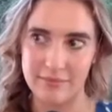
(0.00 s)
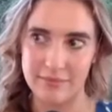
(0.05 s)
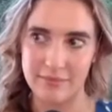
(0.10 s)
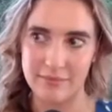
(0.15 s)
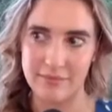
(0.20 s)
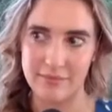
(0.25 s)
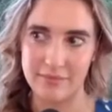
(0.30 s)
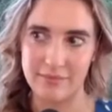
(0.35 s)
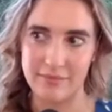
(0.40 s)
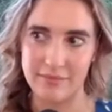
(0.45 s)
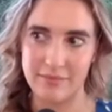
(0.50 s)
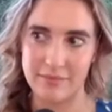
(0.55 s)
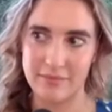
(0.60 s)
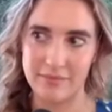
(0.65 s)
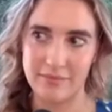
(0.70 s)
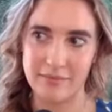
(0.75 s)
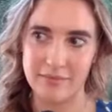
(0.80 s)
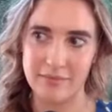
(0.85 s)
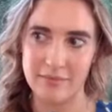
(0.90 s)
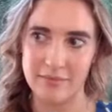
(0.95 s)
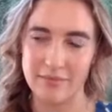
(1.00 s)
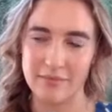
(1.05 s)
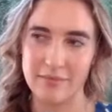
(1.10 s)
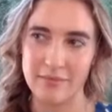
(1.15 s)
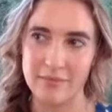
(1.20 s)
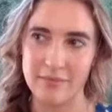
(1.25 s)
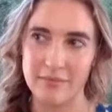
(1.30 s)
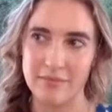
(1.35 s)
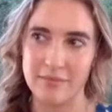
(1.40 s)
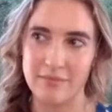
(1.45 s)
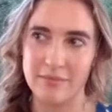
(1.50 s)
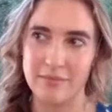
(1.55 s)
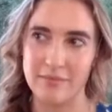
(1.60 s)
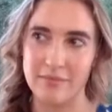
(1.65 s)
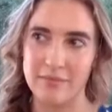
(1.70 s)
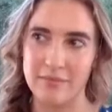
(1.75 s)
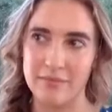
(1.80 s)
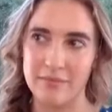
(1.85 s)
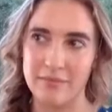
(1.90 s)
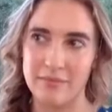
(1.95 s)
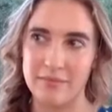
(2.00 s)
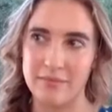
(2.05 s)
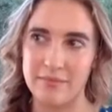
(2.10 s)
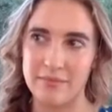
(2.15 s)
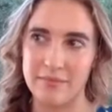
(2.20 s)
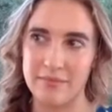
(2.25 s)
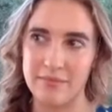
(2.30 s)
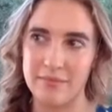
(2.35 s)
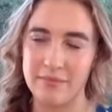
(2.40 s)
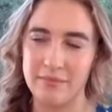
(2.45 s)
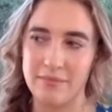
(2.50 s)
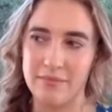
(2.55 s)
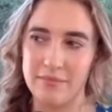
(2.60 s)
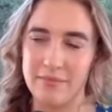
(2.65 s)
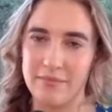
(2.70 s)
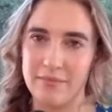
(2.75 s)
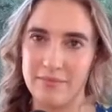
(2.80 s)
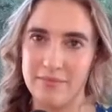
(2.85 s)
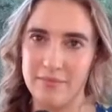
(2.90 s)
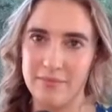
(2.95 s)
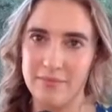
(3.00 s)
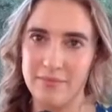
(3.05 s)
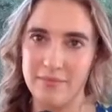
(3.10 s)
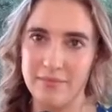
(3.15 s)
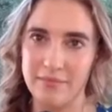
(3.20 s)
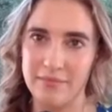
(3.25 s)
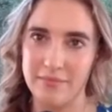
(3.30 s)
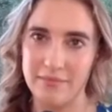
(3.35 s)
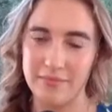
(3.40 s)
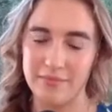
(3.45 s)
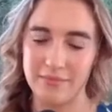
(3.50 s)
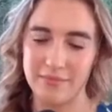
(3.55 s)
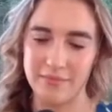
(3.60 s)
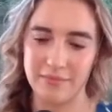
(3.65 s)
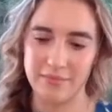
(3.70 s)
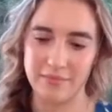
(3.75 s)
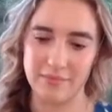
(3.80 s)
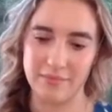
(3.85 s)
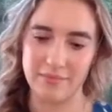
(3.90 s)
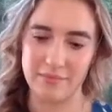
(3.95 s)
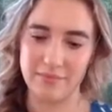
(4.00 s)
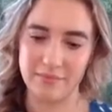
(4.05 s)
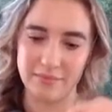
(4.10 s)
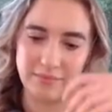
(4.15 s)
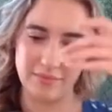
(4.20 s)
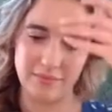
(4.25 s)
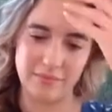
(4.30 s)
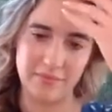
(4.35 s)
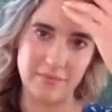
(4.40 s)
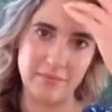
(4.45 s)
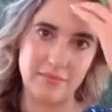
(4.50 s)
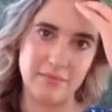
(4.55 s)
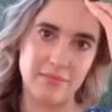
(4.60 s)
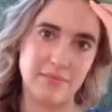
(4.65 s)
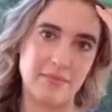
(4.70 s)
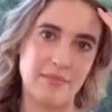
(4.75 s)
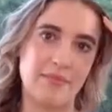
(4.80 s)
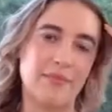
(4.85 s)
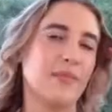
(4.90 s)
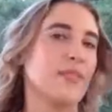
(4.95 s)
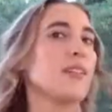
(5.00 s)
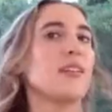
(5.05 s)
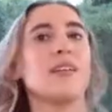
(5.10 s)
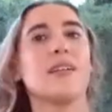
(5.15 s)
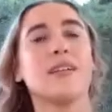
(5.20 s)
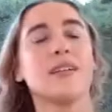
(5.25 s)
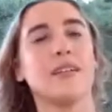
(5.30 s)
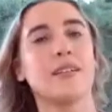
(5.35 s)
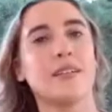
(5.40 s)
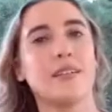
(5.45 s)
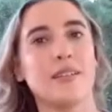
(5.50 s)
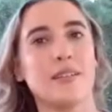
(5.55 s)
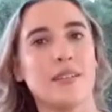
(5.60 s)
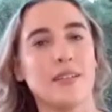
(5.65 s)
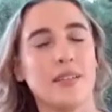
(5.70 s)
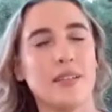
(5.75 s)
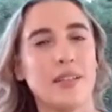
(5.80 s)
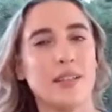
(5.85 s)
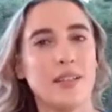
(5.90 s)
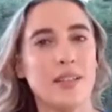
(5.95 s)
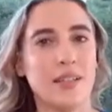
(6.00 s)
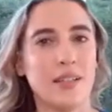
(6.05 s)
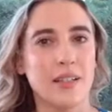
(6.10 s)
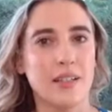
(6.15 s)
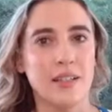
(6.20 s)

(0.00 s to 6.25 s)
The person shown says nothing.